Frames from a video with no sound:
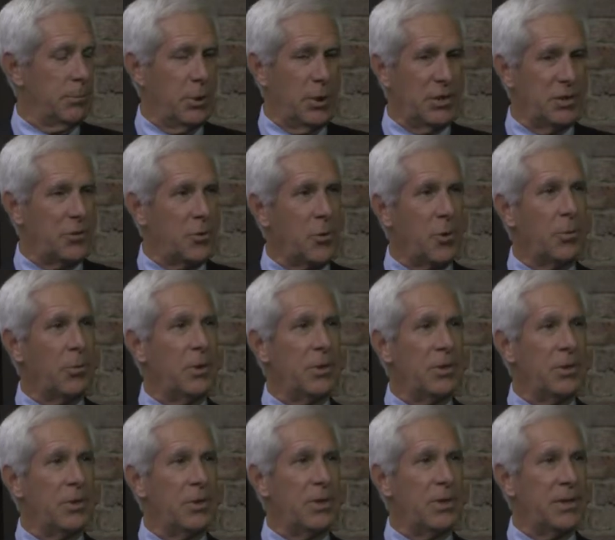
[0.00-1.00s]
British thermal
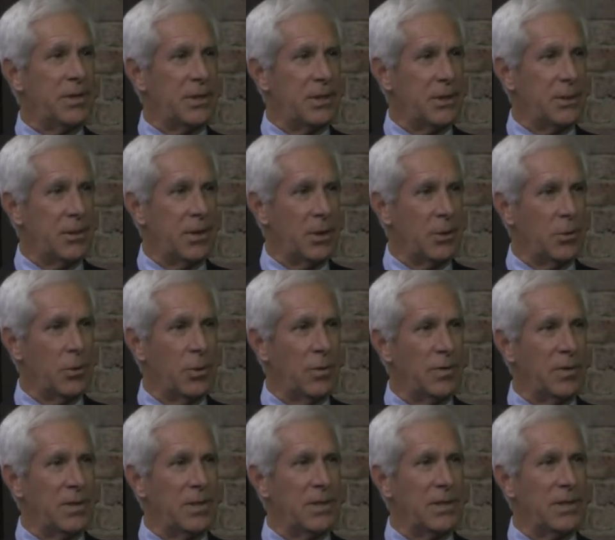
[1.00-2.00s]
unit
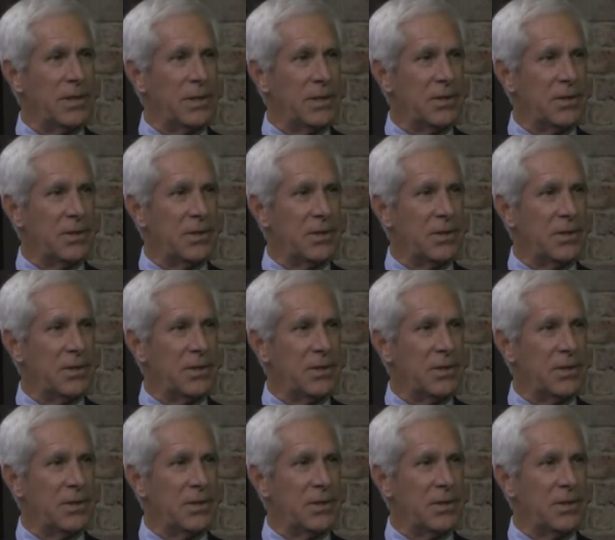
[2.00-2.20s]
equivalent.